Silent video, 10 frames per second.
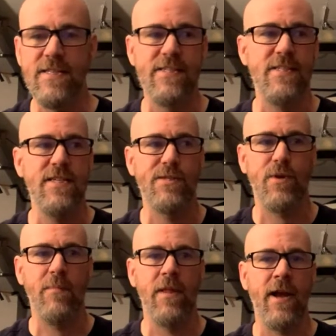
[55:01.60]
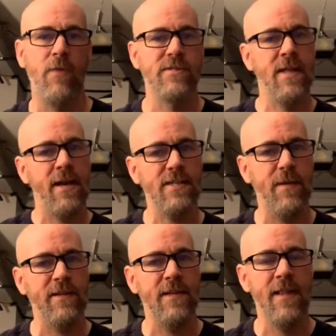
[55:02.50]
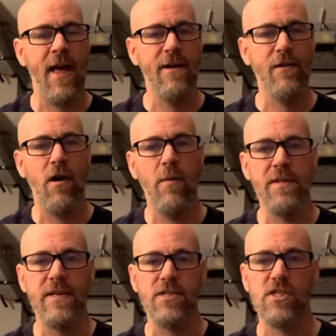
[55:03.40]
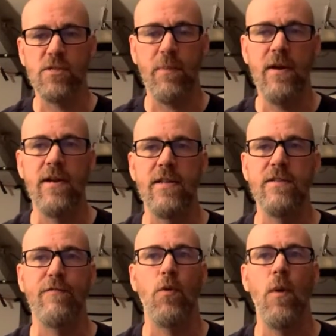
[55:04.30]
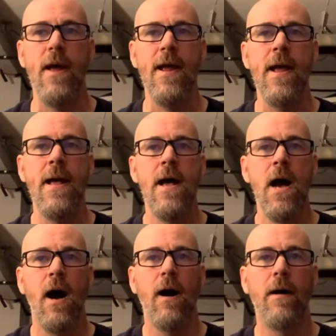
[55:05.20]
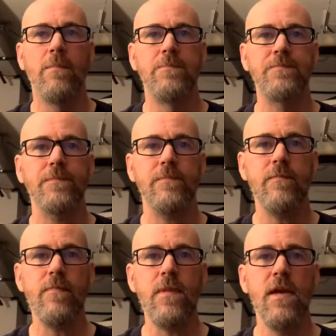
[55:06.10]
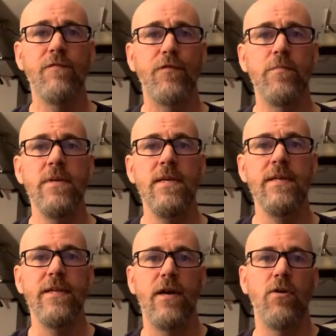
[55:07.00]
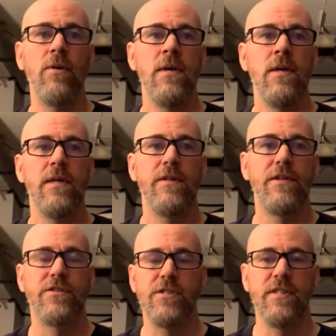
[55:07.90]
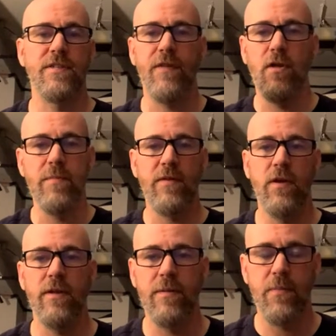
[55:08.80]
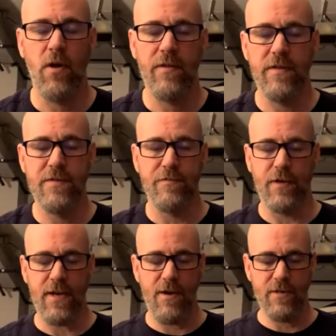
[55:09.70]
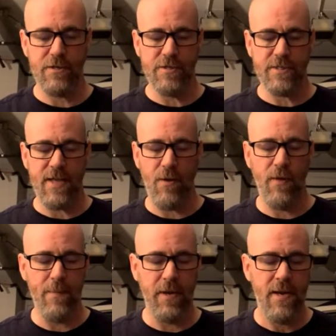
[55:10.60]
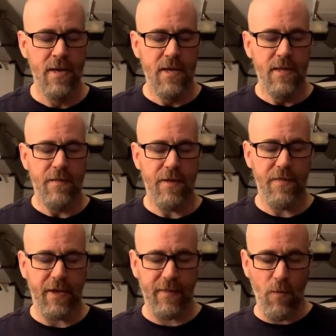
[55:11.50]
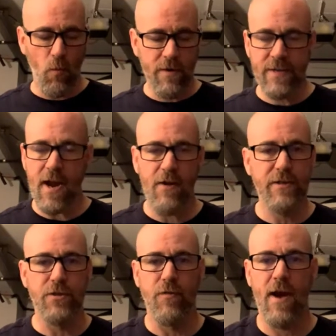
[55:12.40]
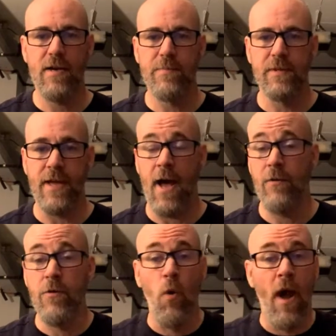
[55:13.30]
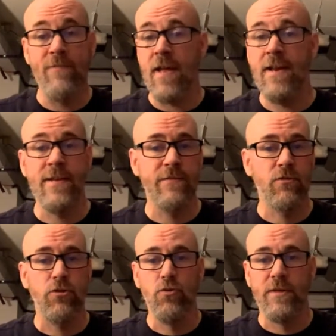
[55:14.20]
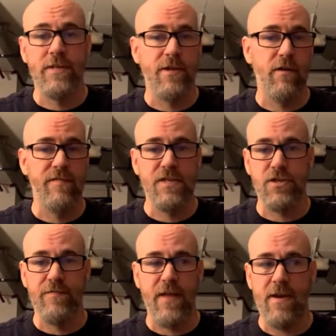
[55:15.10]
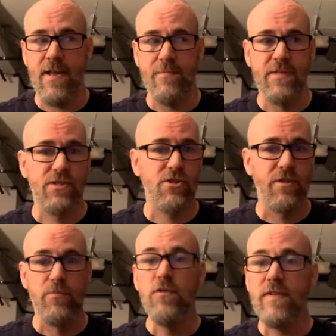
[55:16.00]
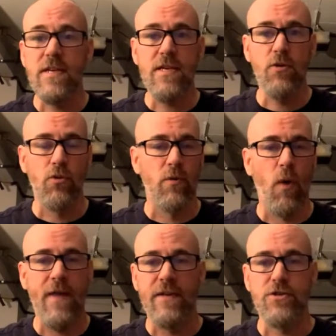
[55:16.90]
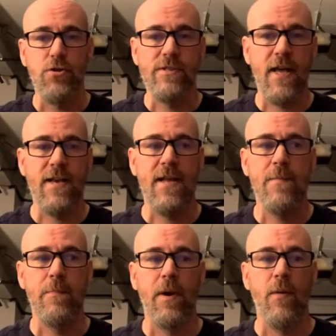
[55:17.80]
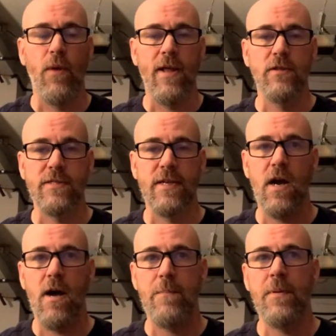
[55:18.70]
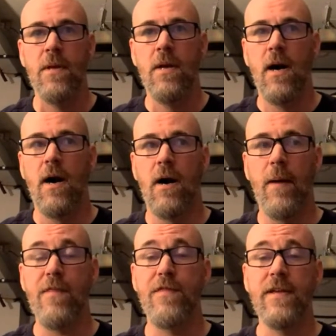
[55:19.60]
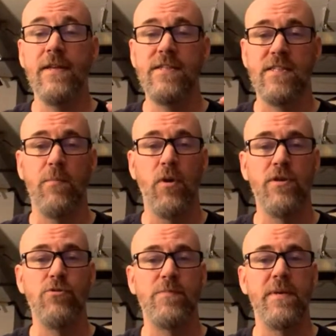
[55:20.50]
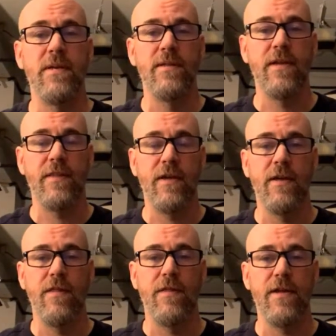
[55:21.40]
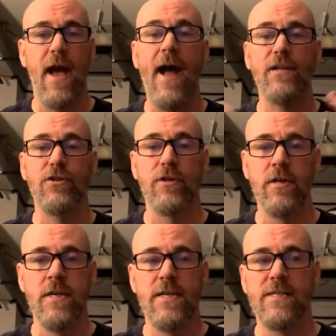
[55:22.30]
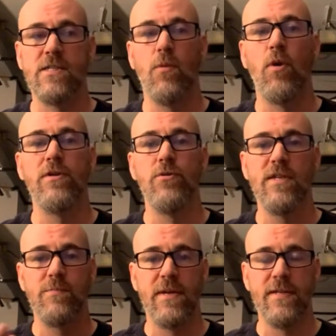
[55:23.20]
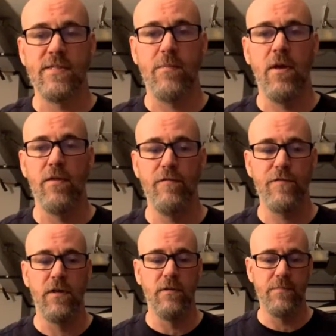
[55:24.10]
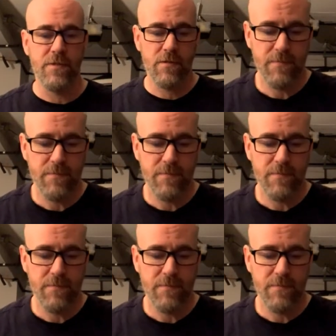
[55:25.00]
these scenes where I'm like, I was not expecting that at all, but they just spun it a different way. And for me, you know, just the development of all the different characters in that way. But that one character, Rockabilly, I don't know, have any clue what the derivation of that name is to the movie or why they chose that name. But when I looked it up, I think it is someone who's been, that the actor is someone who has been in some other films.